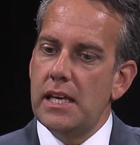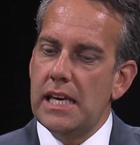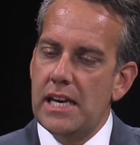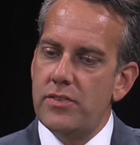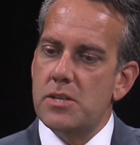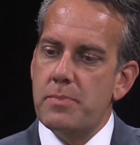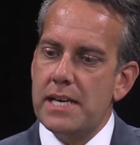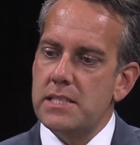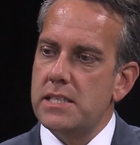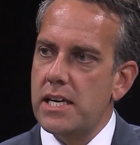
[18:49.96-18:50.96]
even the
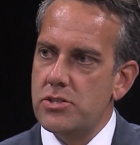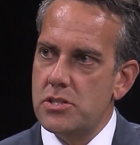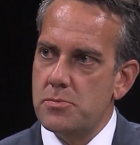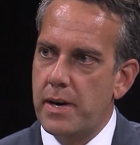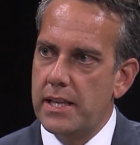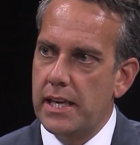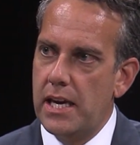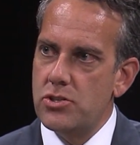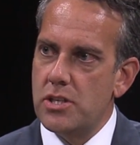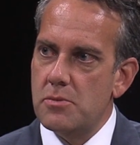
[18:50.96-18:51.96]
best intentions by the
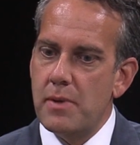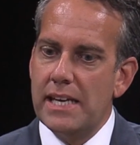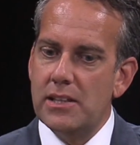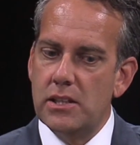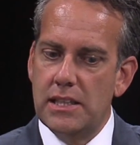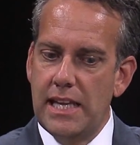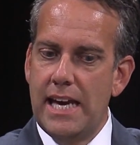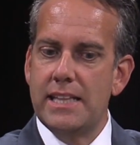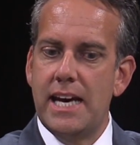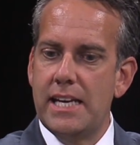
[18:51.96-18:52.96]
agent may
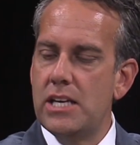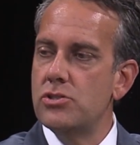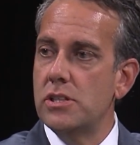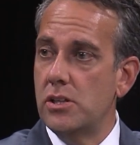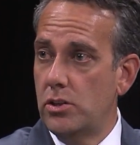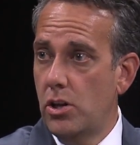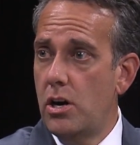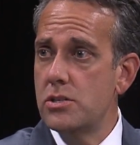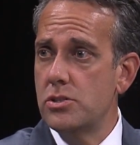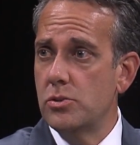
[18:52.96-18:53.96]
land that agent in a
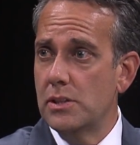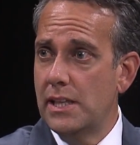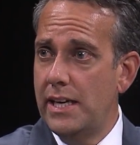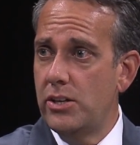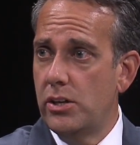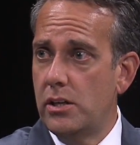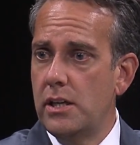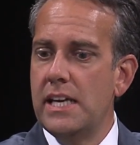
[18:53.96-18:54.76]
lawsuit later